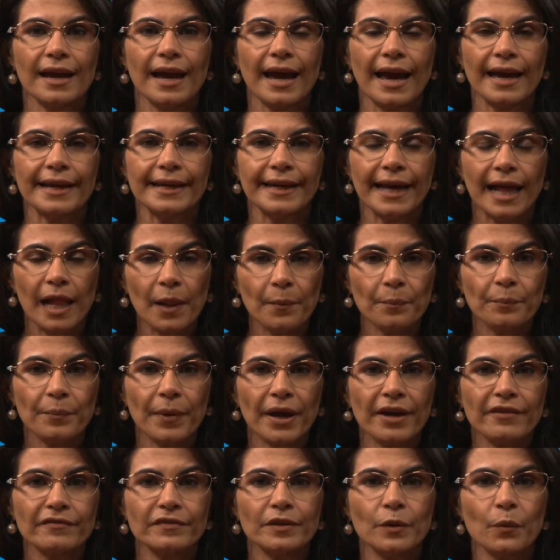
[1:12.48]
and help
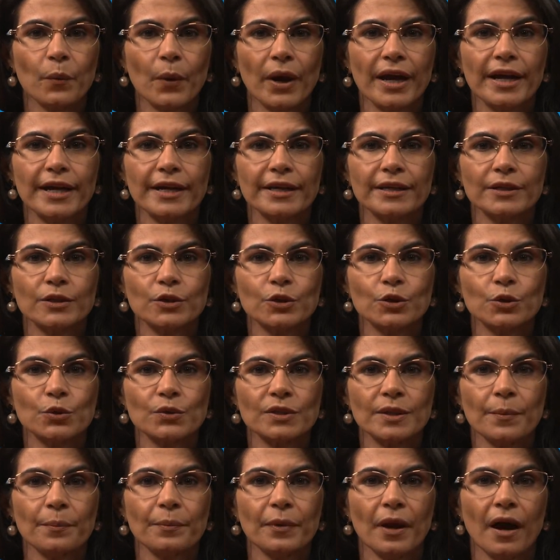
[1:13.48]
pave the way to
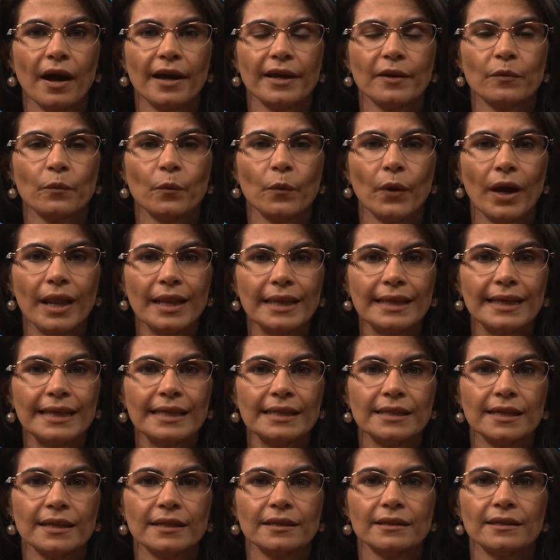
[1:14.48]
supplying
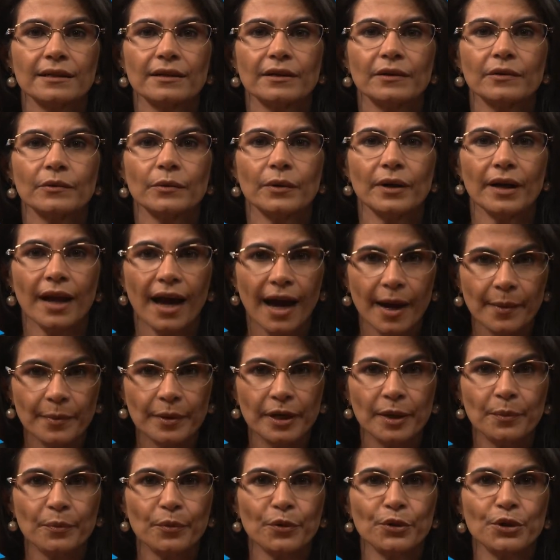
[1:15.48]
well-needed,
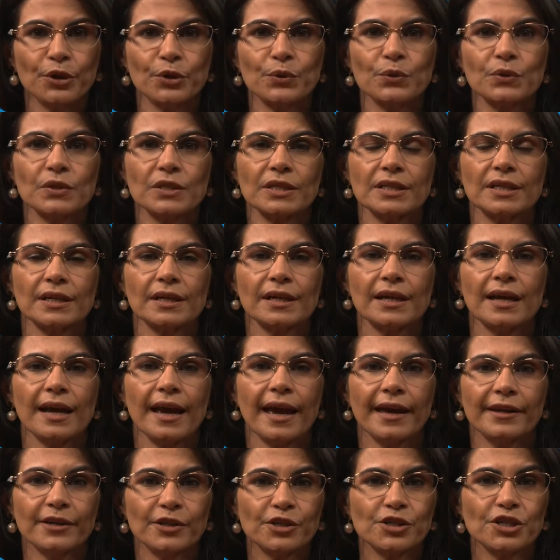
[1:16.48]
reliably produced
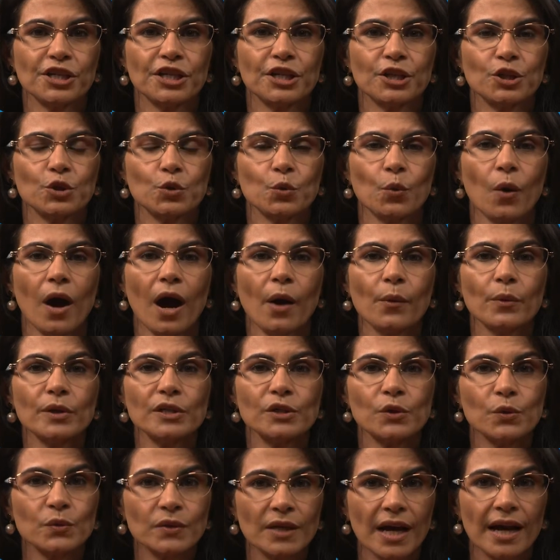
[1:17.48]
energy to our
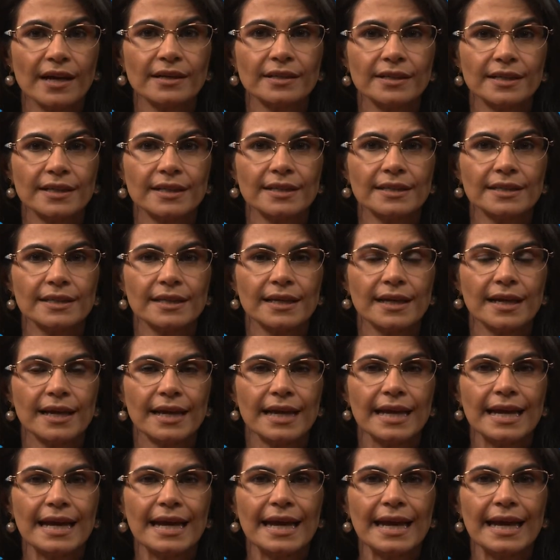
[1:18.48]
societies
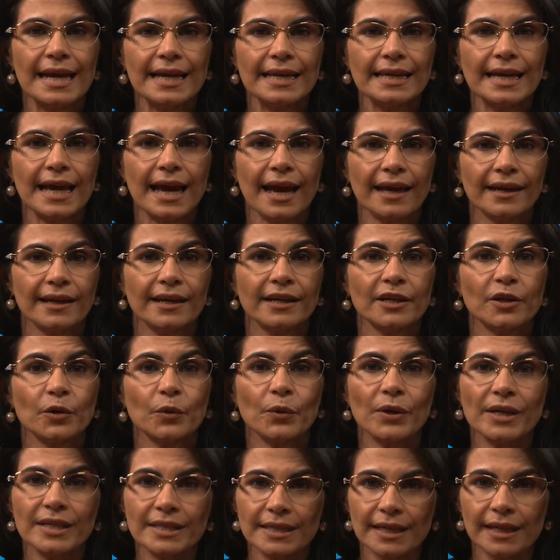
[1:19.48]
in an
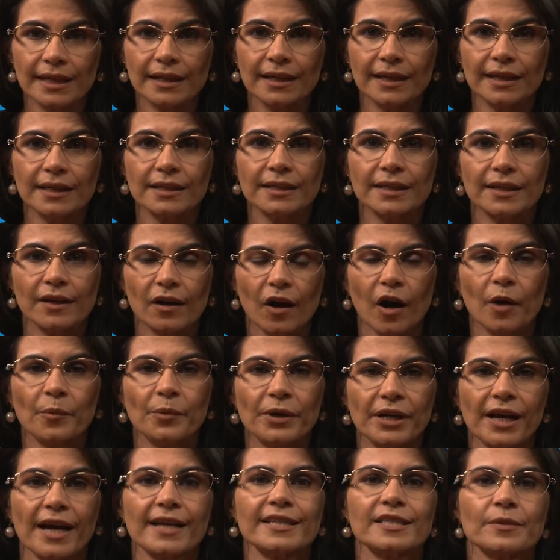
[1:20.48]
increasingly
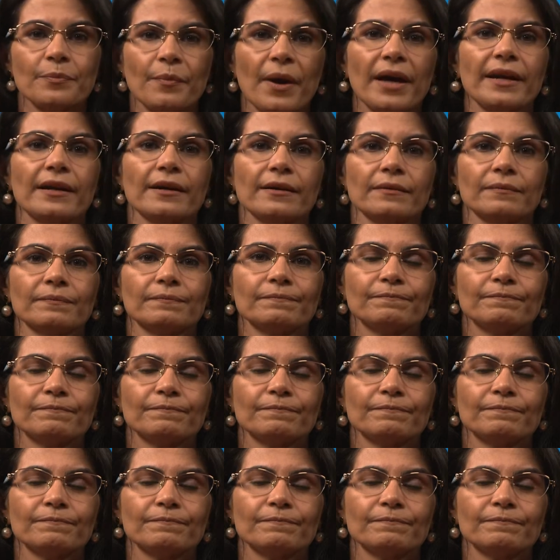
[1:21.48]
decarbonized manner.